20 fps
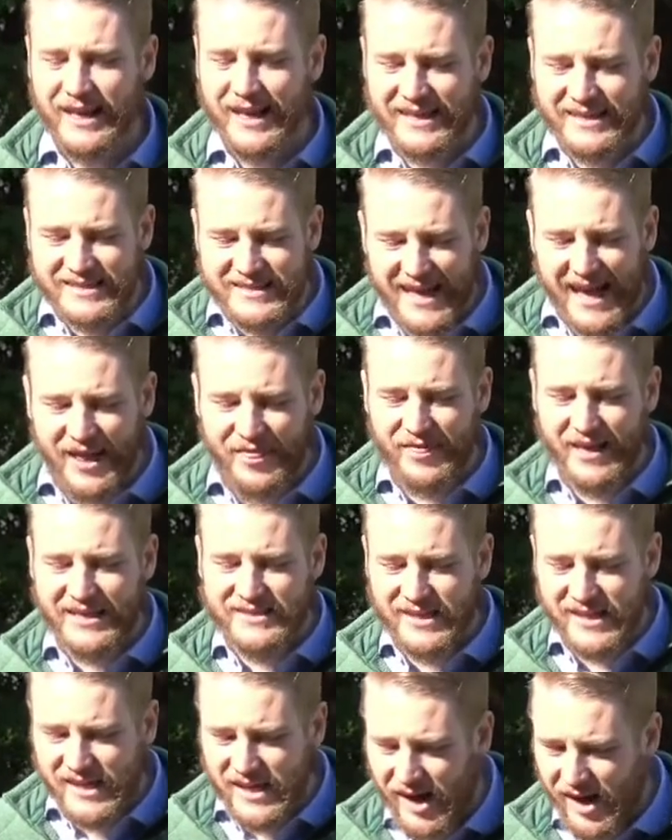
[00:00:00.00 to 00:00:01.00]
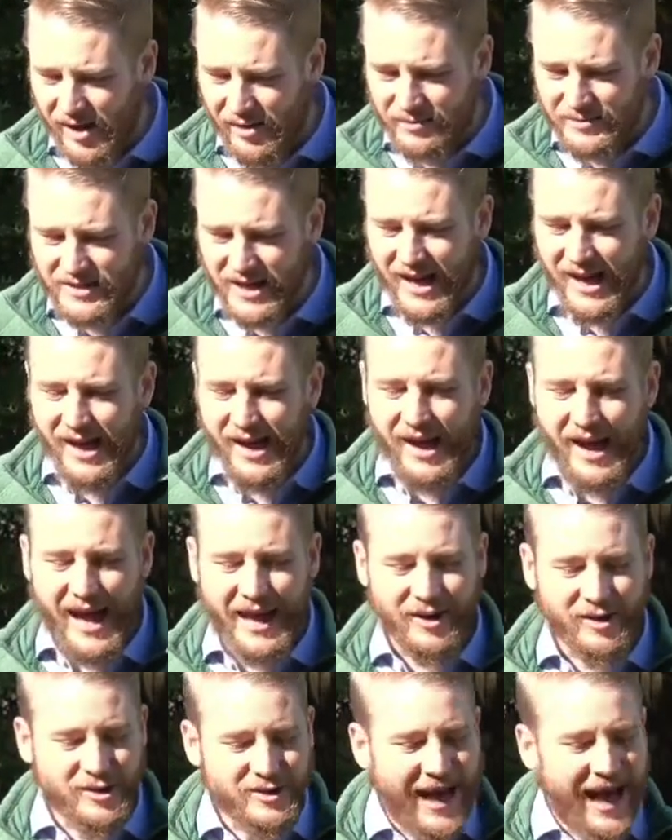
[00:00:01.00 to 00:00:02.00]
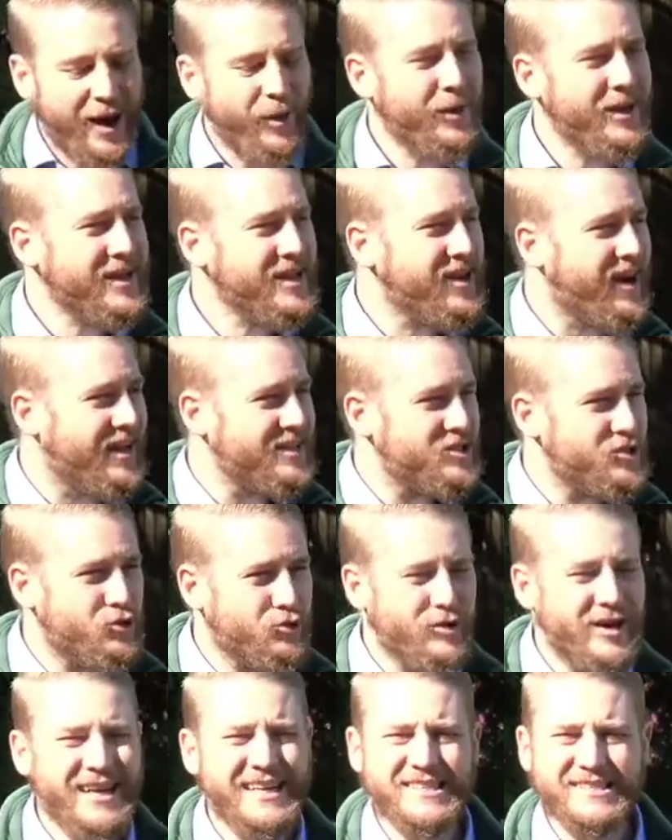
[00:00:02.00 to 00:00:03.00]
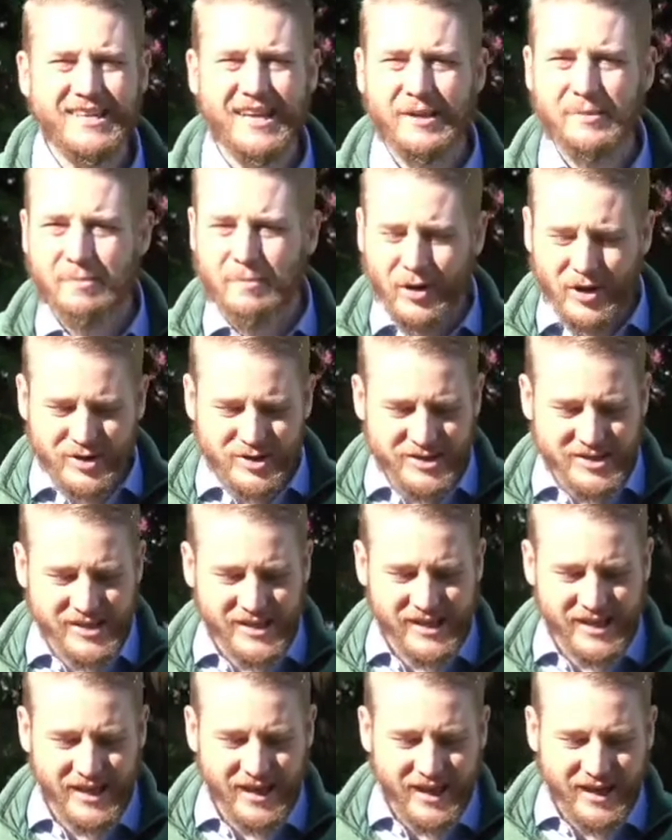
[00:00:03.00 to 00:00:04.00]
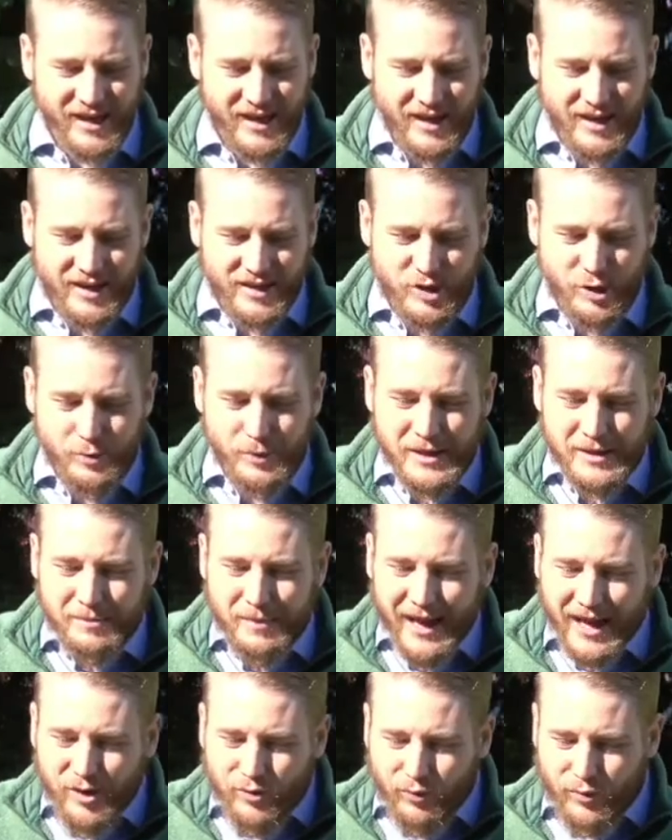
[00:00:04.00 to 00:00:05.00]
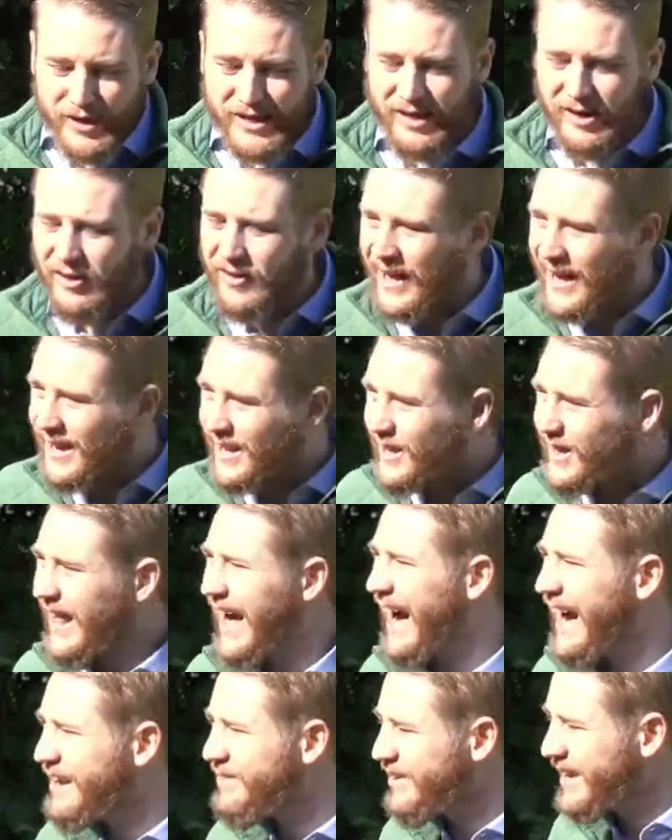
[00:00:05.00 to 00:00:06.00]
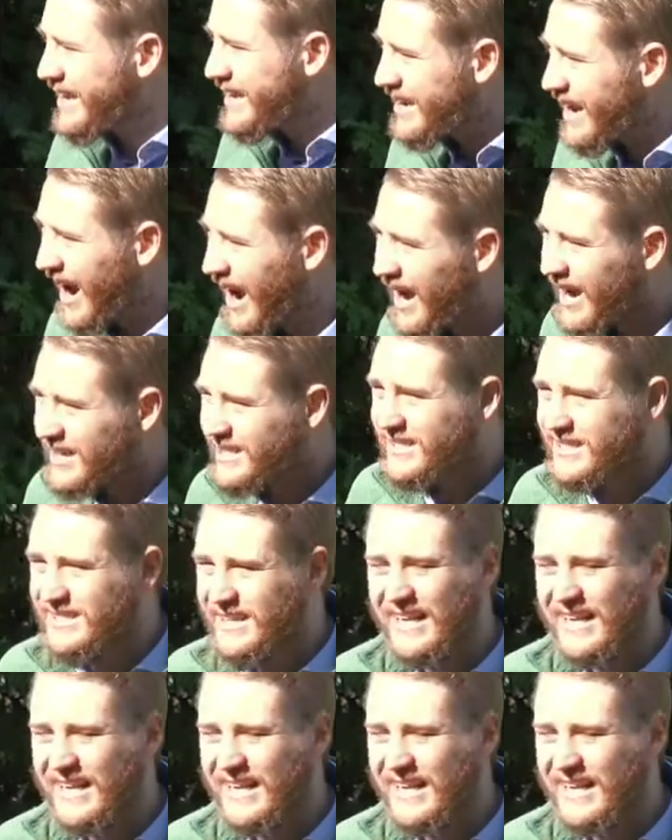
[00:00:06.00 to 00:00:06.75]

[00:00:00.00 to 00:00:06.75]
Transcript: and death as it comes, and allowing God's grace and mercy to be made real and alive in us.